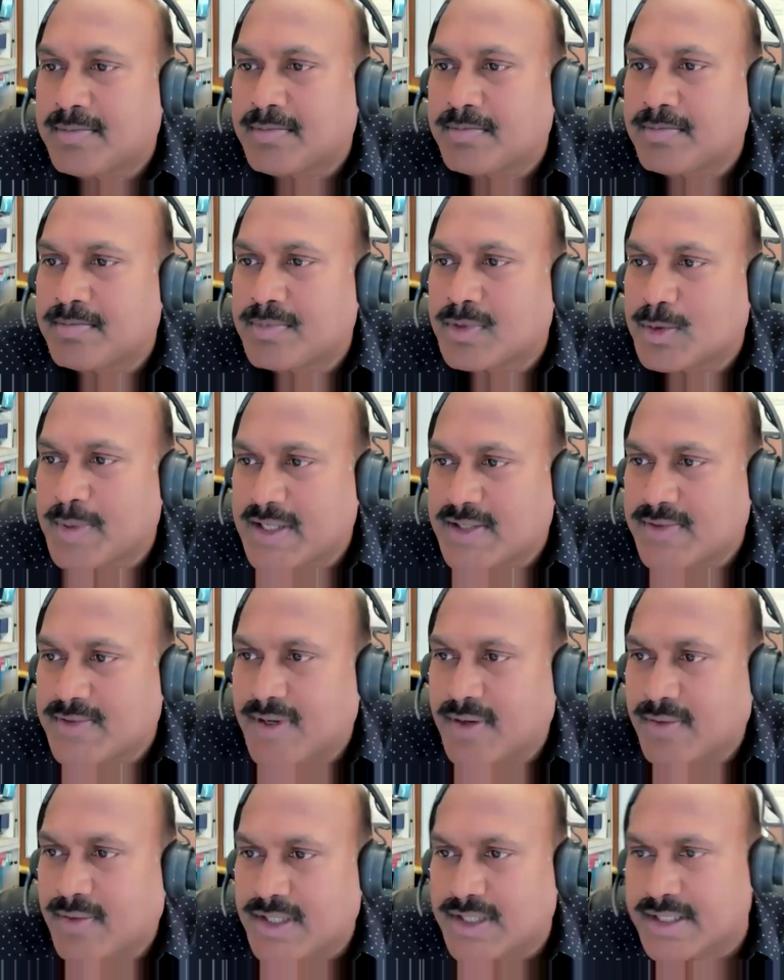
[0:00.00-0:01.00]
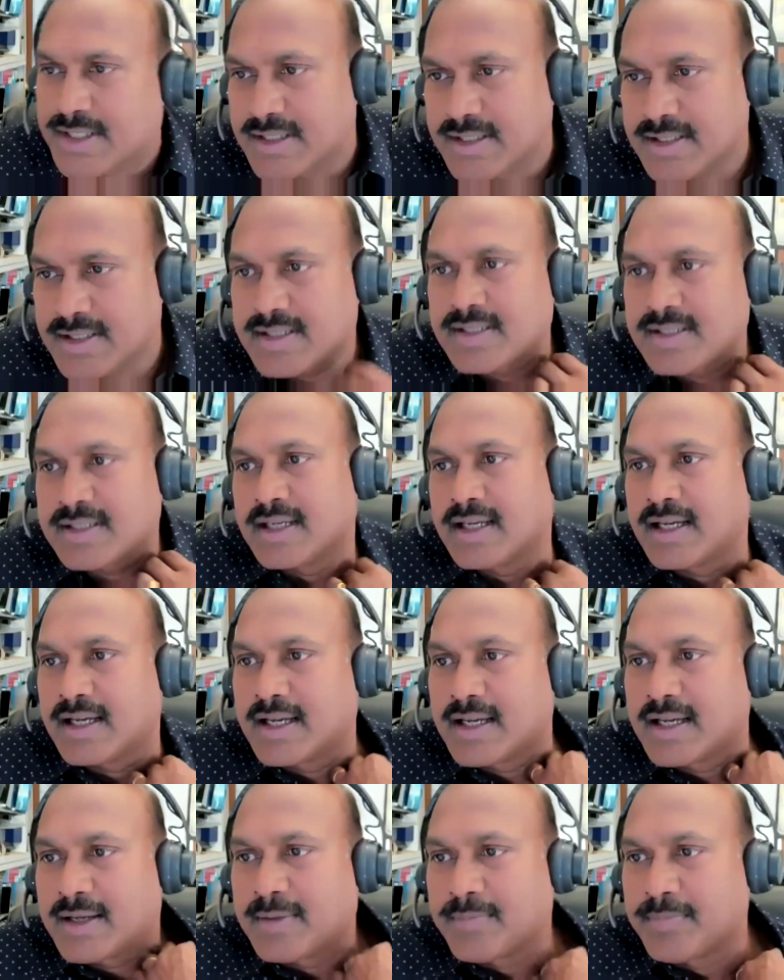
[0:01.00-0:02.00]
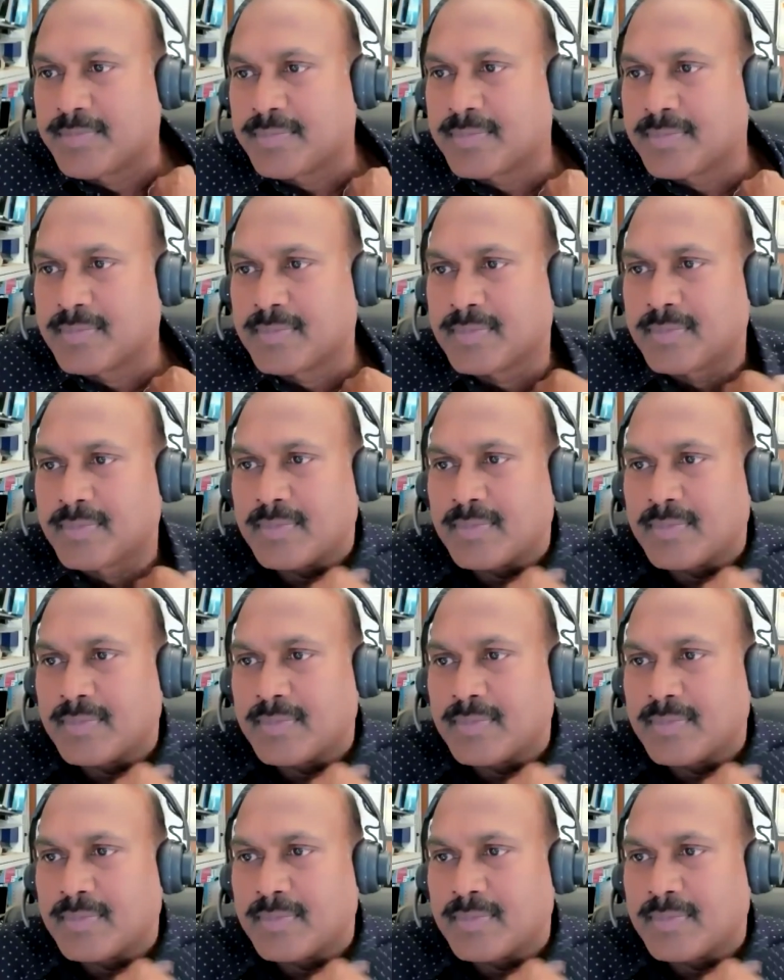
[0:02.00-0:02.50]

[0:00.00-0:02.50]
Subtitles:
are some specific questions. Graham